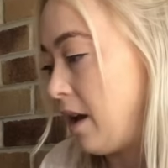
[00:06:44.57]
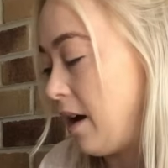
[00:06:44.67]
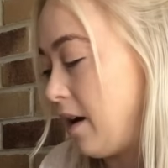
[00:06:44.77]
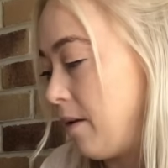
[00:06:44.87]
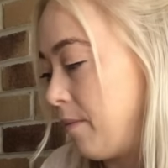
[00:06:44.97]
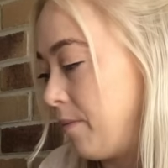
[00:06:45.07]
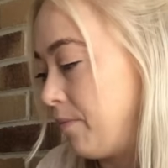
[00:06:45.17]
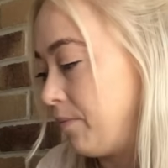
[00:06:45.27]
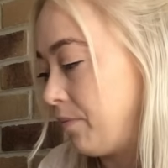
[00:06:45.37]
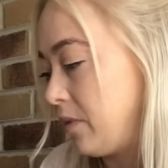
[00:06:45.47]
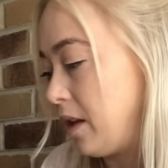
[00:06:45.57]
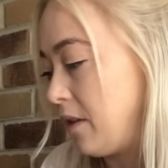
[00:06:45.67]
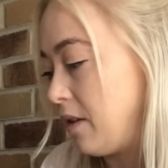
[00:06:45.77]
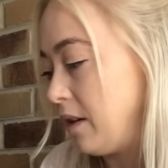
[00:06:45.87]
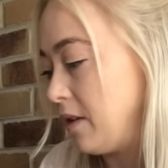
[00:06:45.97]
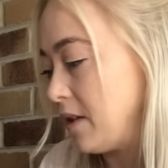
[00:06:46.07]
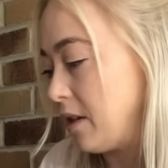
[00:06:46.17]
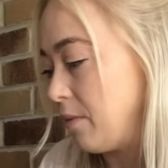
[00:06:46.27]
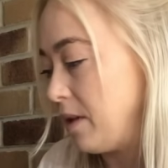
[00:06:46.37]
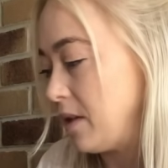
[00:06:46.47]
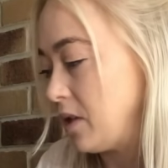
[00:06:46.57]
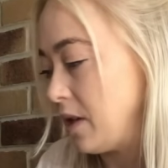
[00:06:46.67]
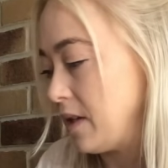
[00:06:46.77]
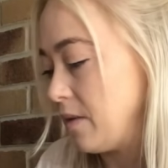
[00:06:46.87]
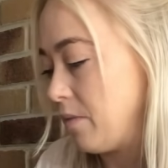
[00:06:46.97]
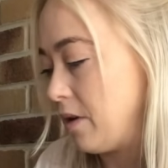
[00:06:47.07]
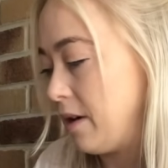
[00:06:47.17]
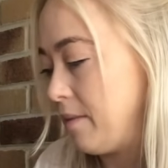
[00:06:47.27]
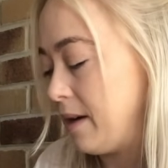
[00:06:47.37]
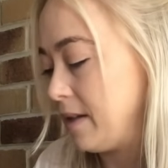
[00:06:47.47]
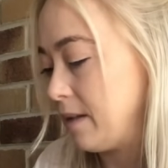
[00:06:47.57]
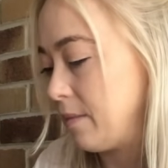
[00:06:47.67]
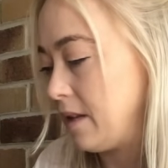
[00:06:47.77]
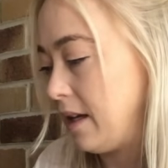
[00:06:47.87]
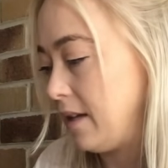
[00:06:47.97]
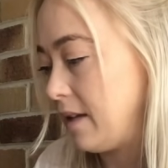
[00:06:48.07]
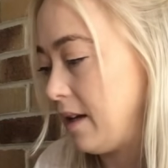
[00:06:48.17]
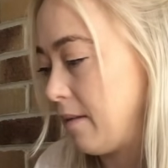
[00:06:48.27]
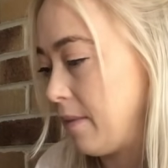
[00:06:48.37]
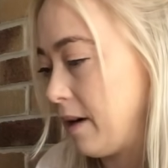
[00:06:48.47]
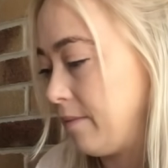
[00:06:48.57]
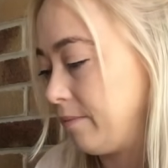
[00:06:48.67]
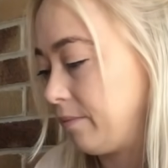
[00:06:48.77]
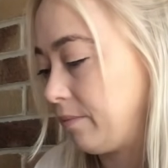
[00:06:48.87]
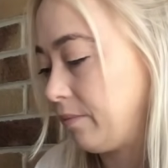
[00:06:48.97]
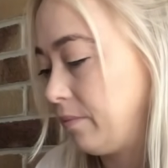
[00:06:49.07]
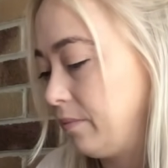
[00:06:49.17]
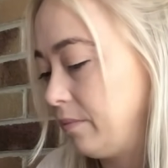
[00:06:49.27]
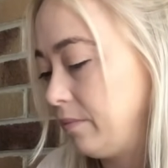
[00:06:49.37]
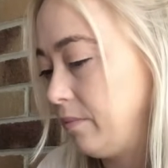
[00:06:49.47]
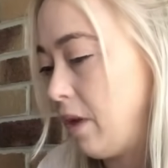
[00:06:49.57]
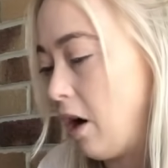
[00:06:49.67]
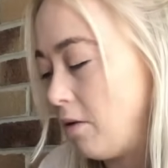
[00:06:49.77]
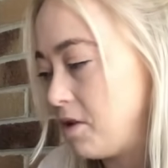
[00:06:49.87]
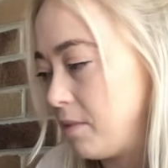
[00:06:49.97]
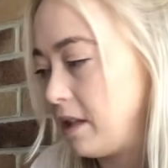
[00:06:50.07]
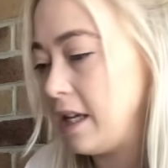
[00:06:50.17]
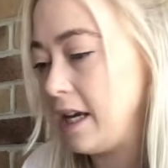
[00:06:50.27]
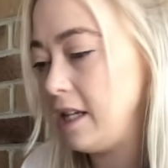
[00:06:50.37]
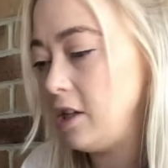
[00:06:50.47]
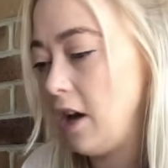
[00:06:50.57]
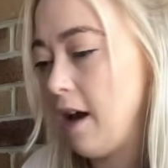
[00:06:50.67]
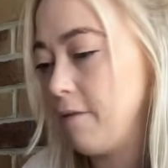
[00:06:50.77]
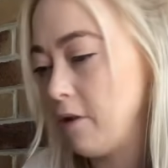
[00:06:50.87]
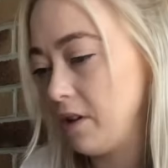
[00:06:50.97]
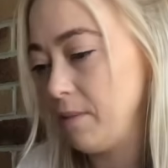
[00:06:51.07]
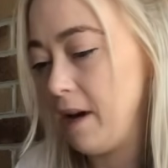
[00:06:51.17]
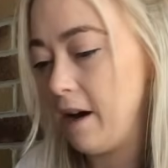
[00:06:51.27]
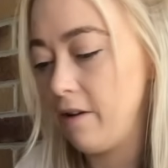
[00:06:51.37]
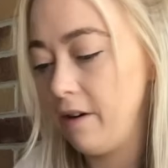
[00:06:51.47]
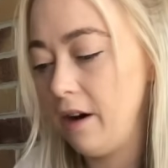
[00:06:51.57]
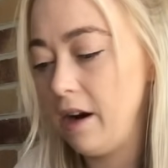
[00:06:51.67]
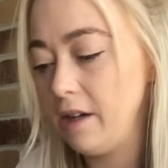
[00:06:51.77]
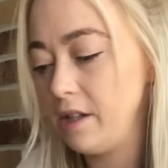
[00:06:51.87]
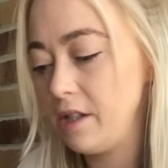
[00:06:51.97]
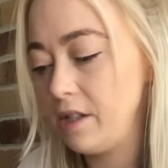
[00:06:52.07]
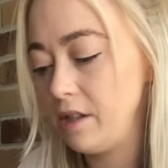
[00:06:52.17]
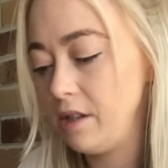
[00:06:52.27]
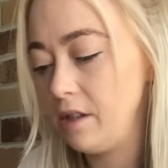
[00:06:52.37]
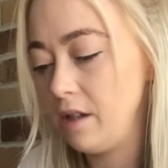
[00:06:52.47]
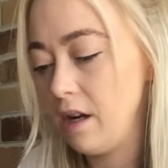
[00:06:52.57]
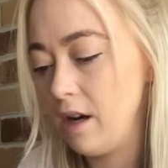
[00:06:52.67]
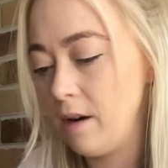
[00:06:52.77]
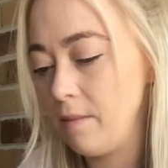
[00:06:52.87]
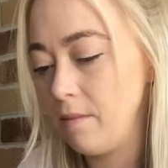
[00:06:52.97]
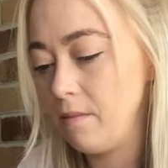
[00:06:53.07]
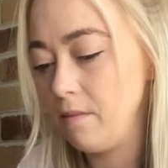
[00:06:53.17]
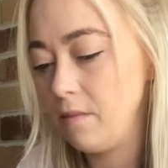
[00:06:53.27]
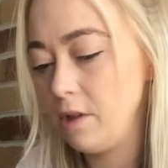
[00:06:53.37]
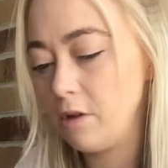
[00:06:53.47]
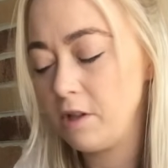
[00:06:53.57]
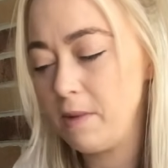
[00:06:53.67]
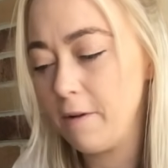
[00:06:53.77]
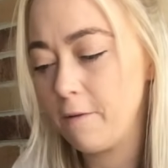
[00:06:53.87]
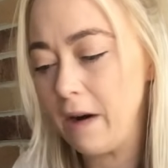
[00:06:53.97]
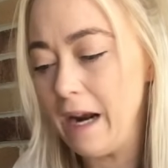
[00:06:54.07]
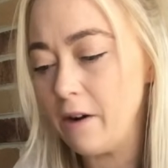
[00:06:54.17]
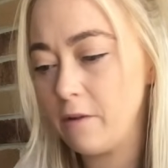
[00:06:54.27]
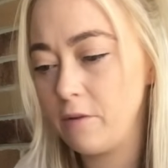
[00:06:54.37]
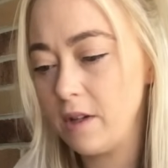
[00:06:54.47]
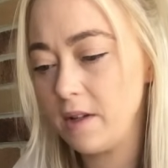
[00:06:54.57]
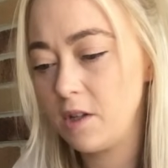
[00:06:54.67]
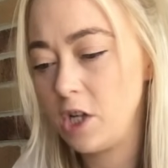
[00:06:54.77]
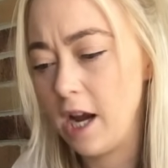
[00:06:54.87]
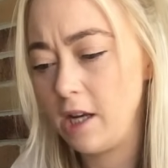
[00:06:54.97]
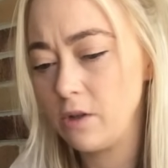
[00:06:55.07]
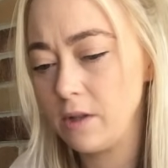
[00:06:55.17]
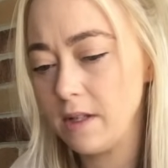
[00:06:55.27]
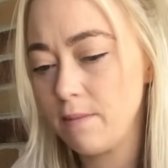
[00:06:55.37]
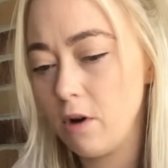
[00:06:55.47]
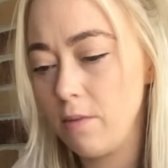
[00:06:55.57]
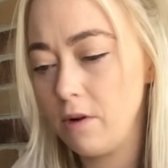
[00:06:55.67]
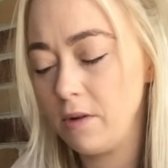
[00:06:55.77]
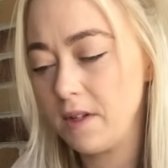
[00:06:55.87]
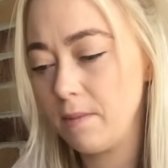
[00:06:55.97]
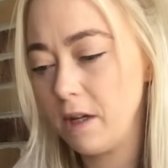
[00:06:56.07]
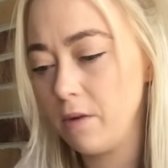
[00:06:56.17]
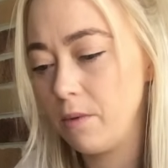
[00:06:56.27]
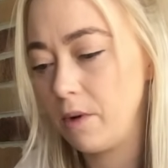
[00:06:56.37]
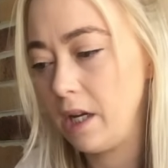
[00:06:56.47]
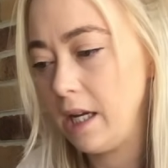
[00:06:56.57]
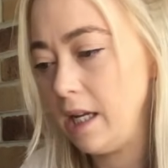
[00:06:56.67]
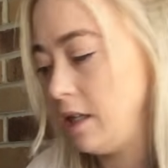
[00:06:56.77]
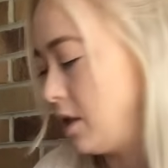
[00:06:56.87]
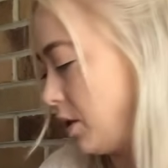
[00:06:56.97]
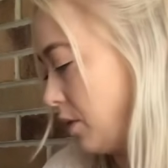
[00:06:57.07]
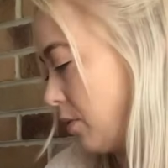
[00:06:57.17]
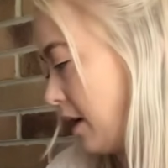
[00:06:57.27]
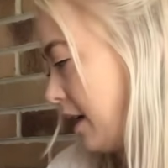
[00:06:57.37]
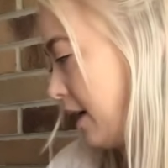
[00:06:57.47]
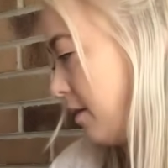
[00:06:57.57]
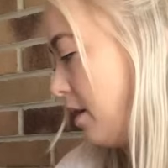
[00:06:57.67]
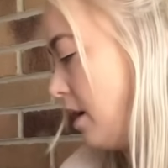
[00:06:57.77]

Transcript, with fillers: Um, I think there's a little bit of stress and worry about some things here, but but ultimately you have got the power, and um, you're not to be afraid of this change or this moment or something you're walking into right now.